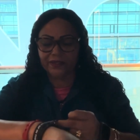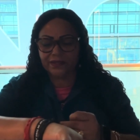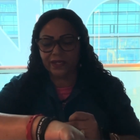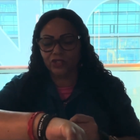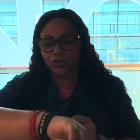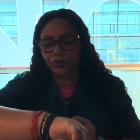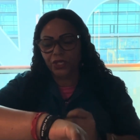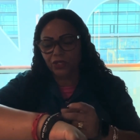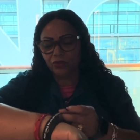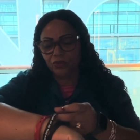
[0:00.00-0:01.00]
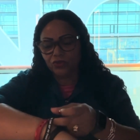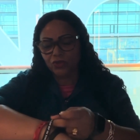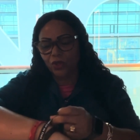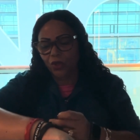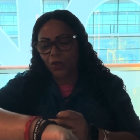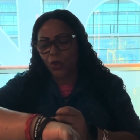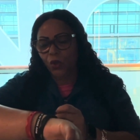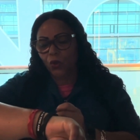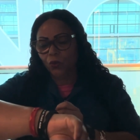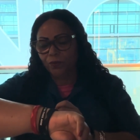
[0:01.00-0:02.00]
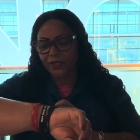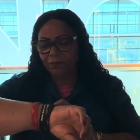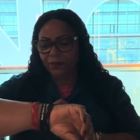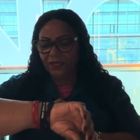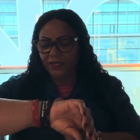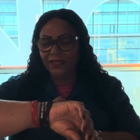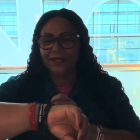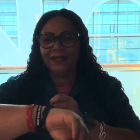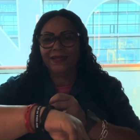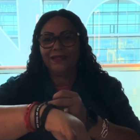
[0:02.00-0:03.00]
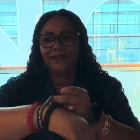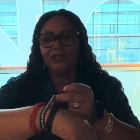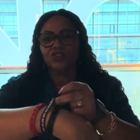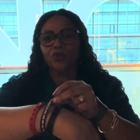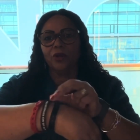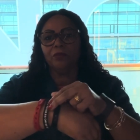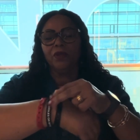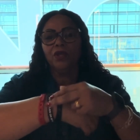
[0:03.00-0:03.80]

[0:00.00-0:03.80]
They say no needles or BP in this arm.